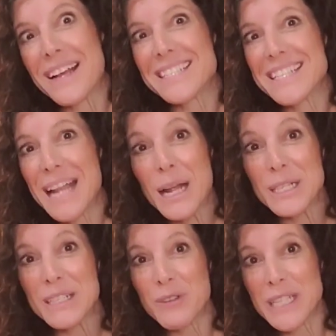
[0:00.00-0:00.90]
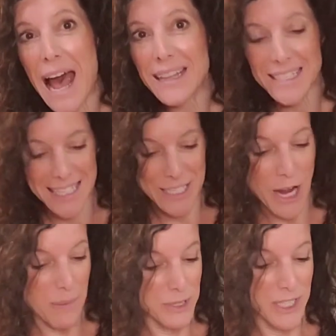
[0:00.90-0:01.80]
because it's not just for salads, it
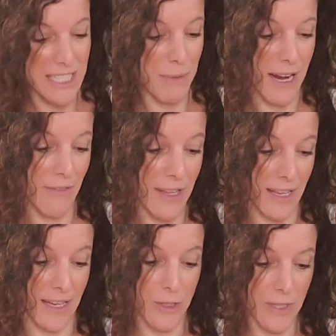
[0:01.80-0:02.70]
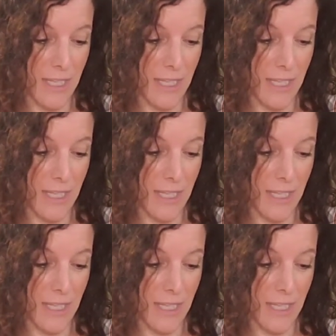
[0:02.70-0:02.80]
chops just about everything. As you